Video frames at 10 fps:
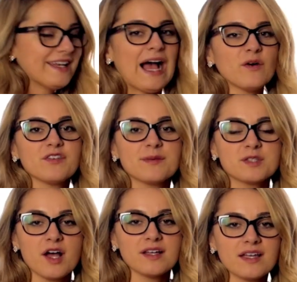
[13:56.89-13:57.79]
Now, if I'm
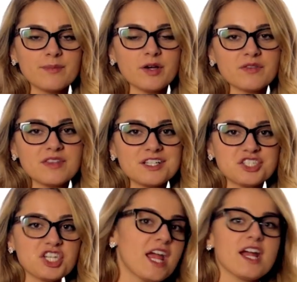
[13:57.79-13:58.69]
talking about the
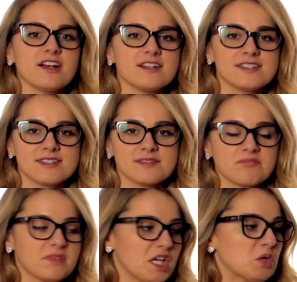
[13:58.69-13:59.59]
chairs,
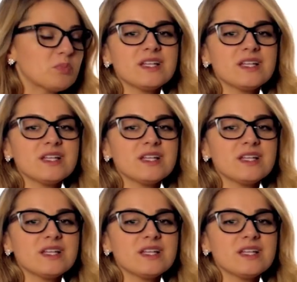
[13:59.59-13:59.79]
can you